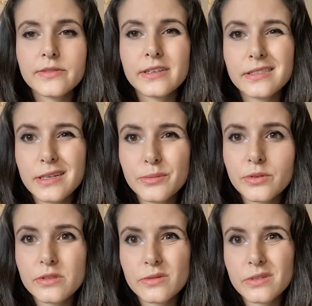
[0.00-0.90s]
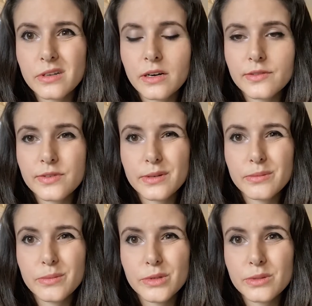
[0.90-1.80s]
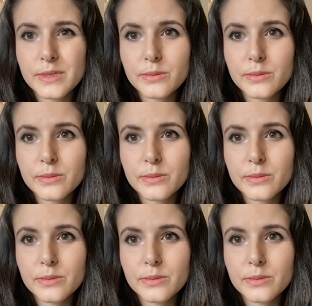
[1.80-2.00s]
For example, it's really hard for most